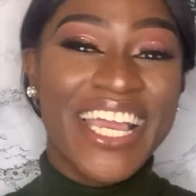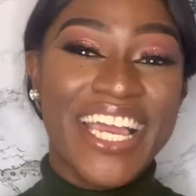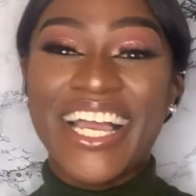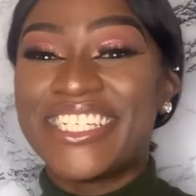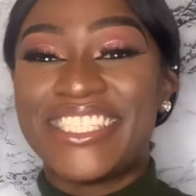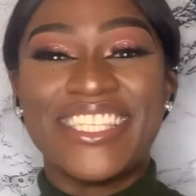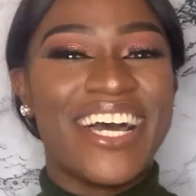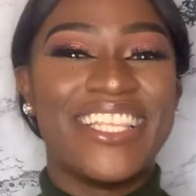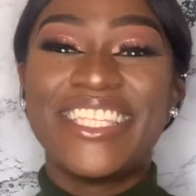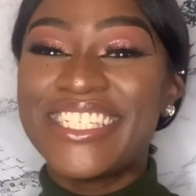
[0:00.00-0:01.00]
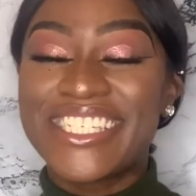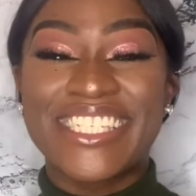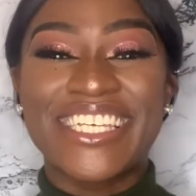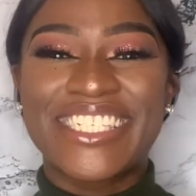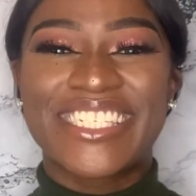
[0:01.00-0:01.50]
Guys, now this is
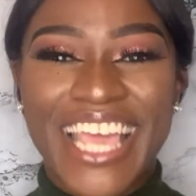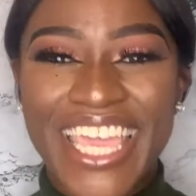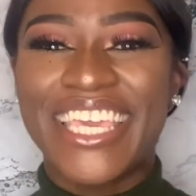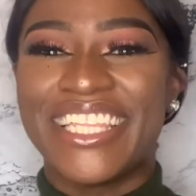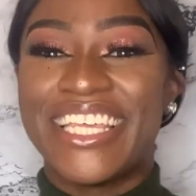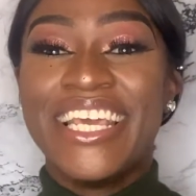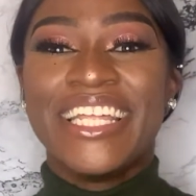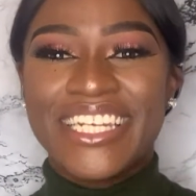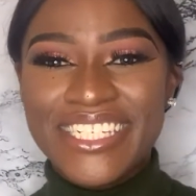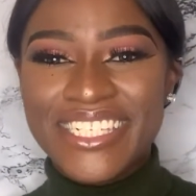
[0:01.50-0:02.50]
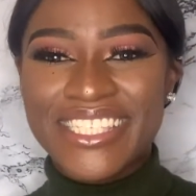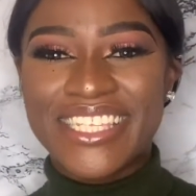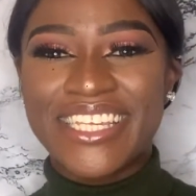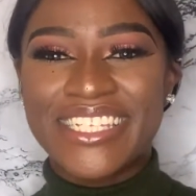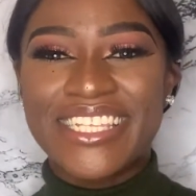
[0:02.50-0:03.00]
exciting. Listen to
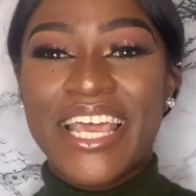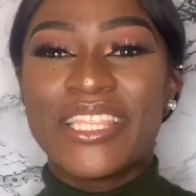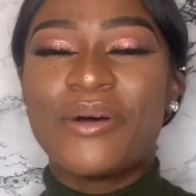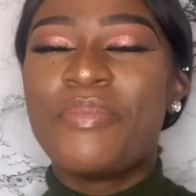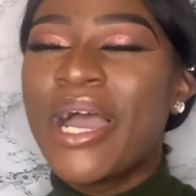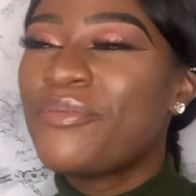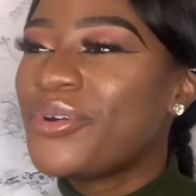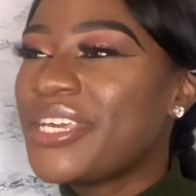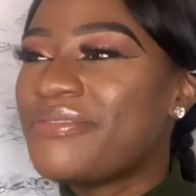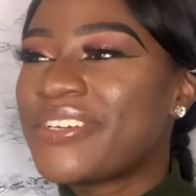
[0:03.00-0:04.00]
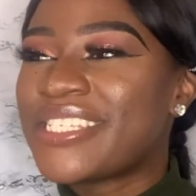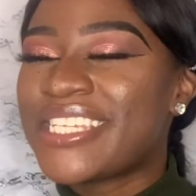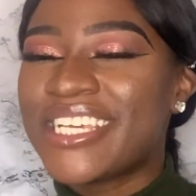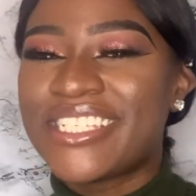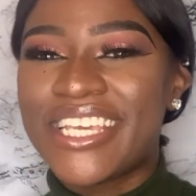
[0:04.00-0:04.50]
this. The Bible even
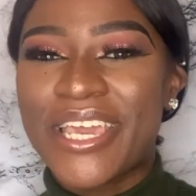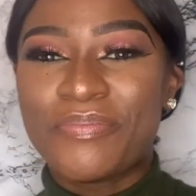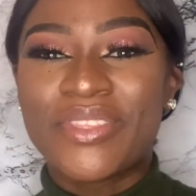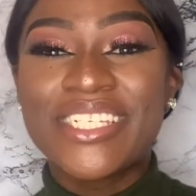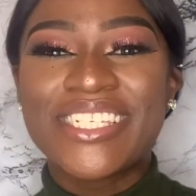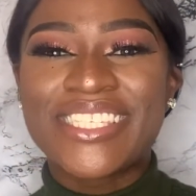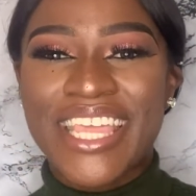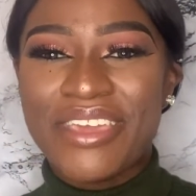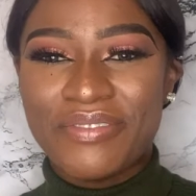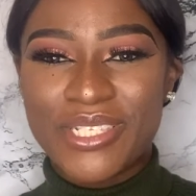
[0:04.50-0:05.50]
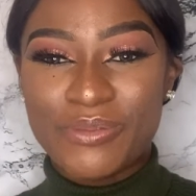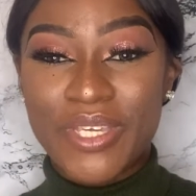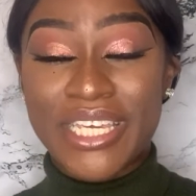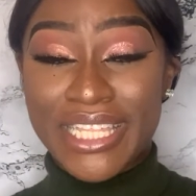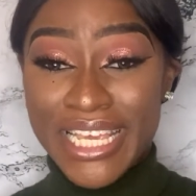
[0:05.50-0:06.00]
says, yeah, this is David
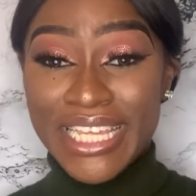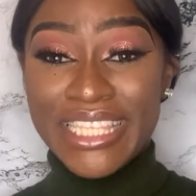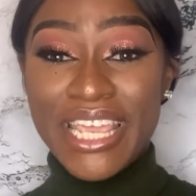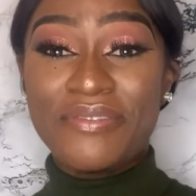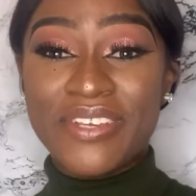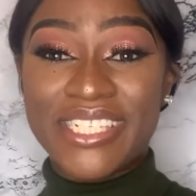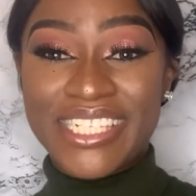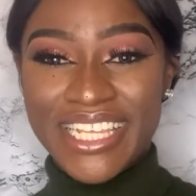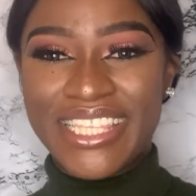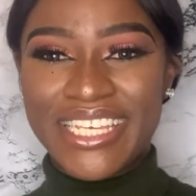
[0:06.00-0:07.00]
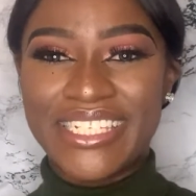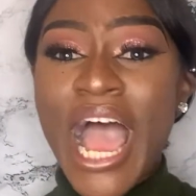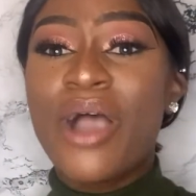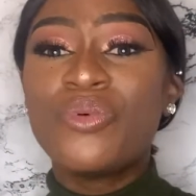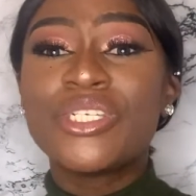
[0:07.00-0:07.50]
speaking. David said this.
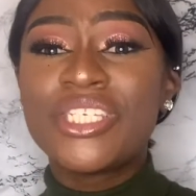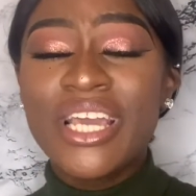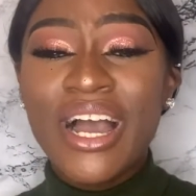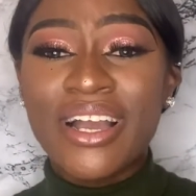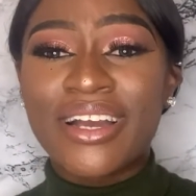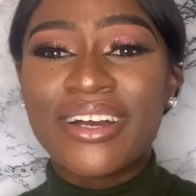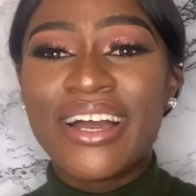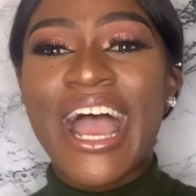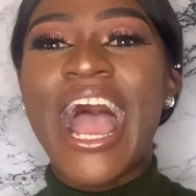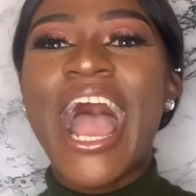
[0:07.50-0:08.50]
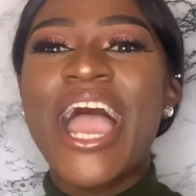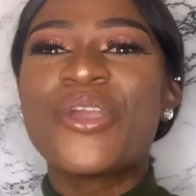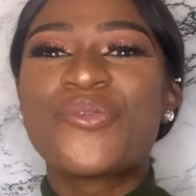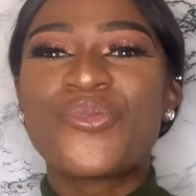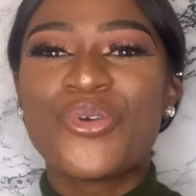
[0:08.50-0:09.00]
I was young, I
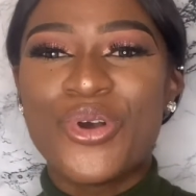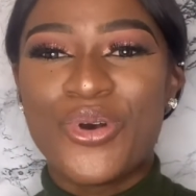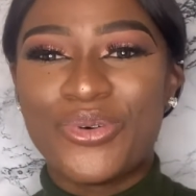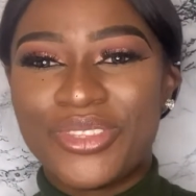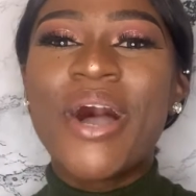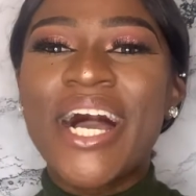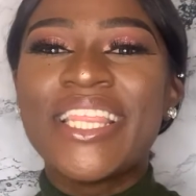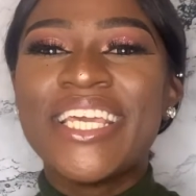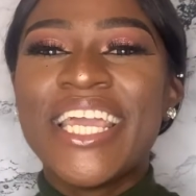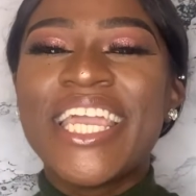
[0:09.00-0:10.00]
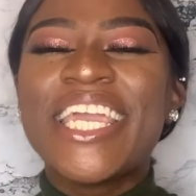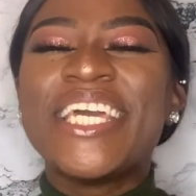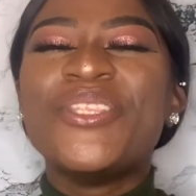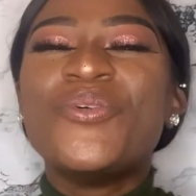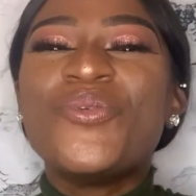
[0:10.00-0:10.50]
grew old. But
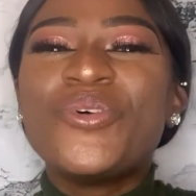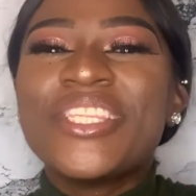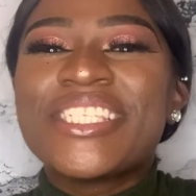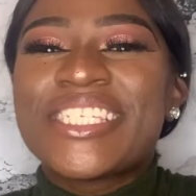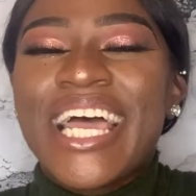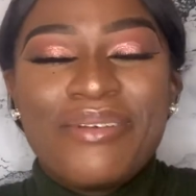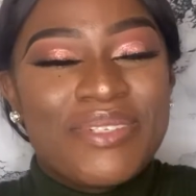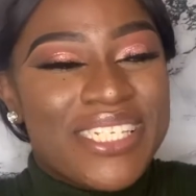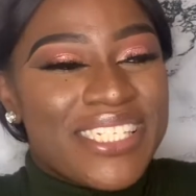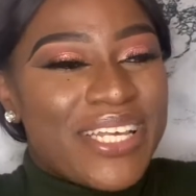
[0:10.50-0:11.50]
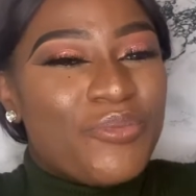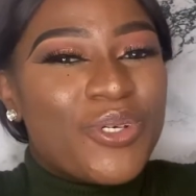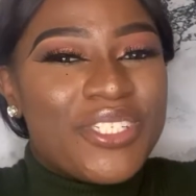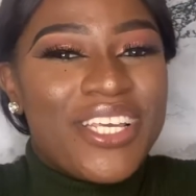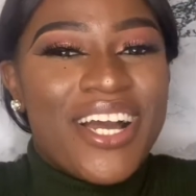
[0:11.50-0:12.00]
in all the time since I
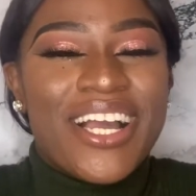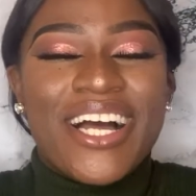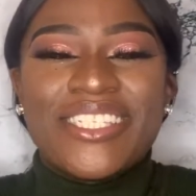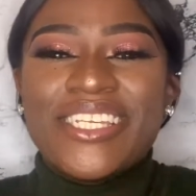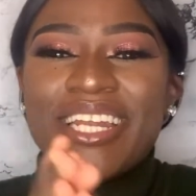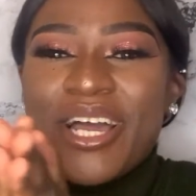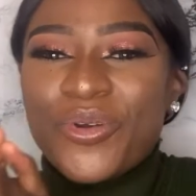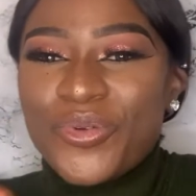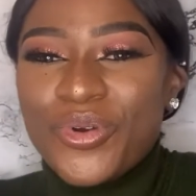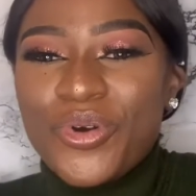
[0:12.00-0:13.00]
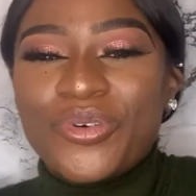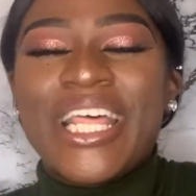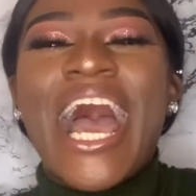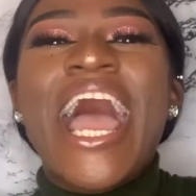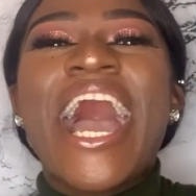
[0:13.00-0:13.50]
was young until I grew old,
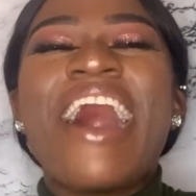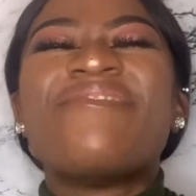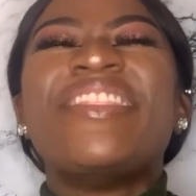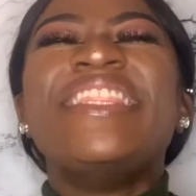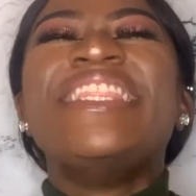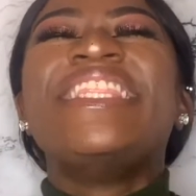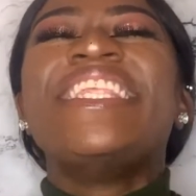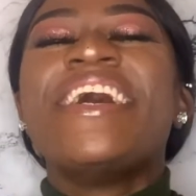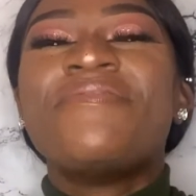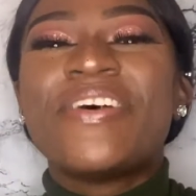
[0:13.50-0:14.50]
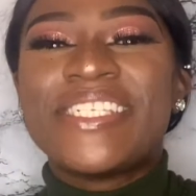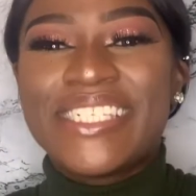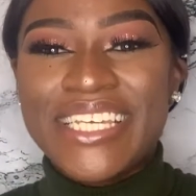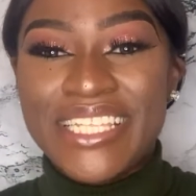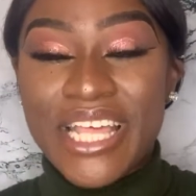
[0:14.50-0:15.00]
I have never
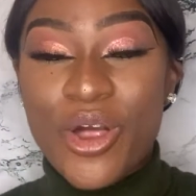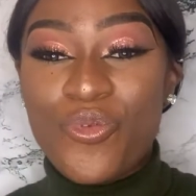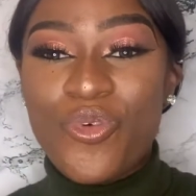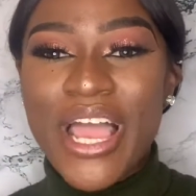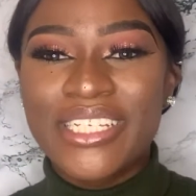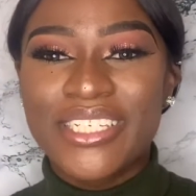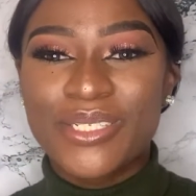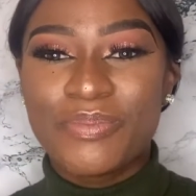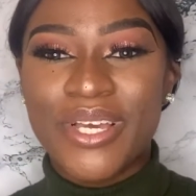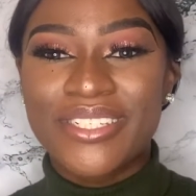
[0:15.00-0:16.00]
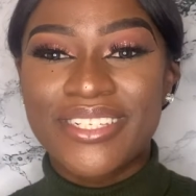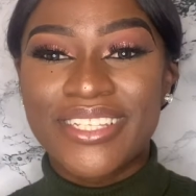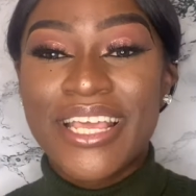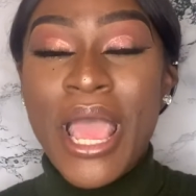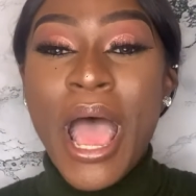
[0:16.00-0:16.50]
seen a righteous
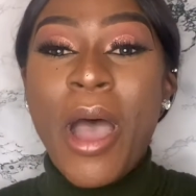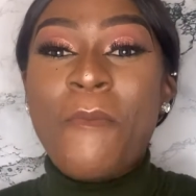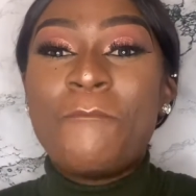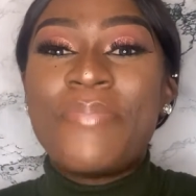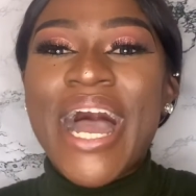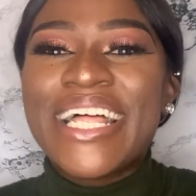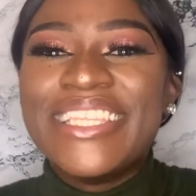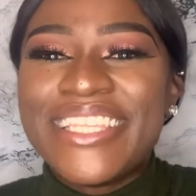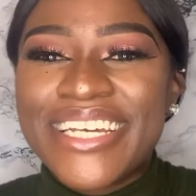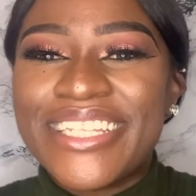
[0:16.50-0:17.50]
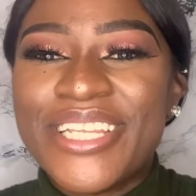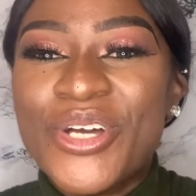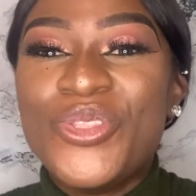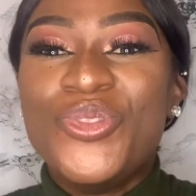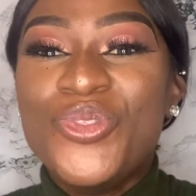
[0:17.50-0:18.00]
person abandoned,
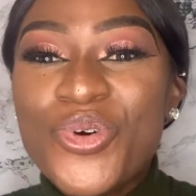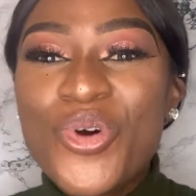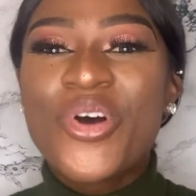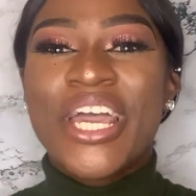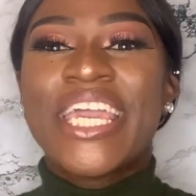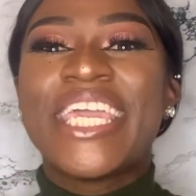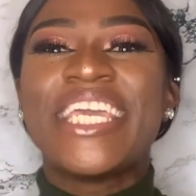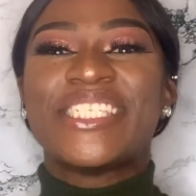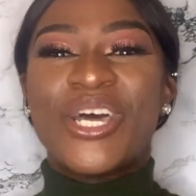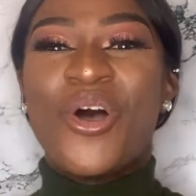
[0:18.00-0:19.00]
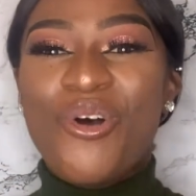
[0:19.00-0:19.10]
nor his